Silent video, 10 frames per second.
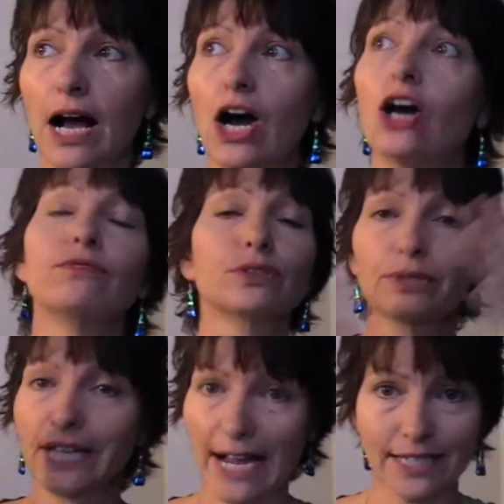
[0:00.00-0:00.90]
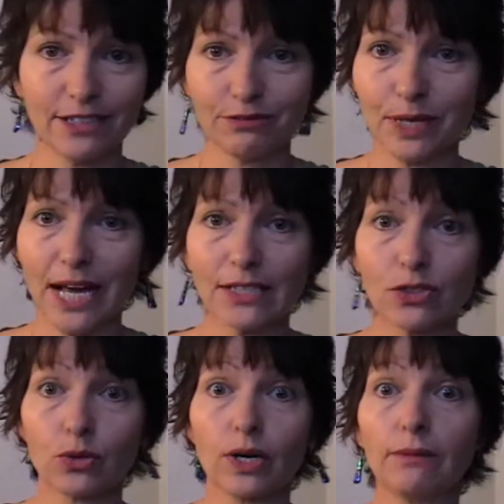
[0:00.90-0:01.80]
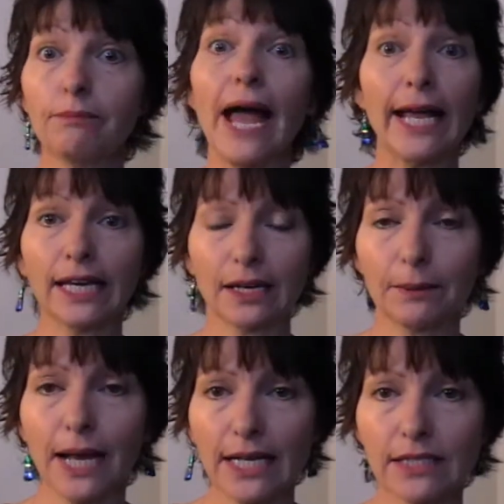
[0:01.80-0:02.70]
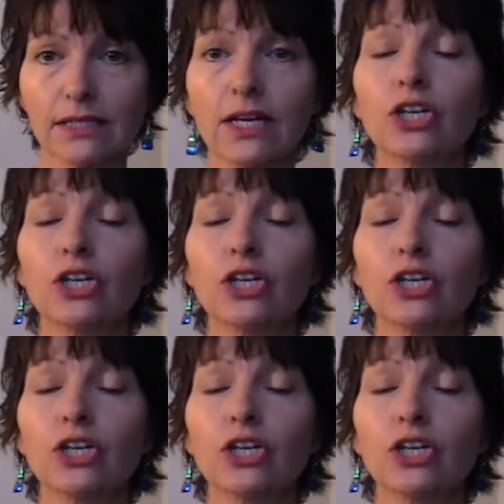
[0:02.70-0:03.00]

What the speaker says: overreactive place or a panic place.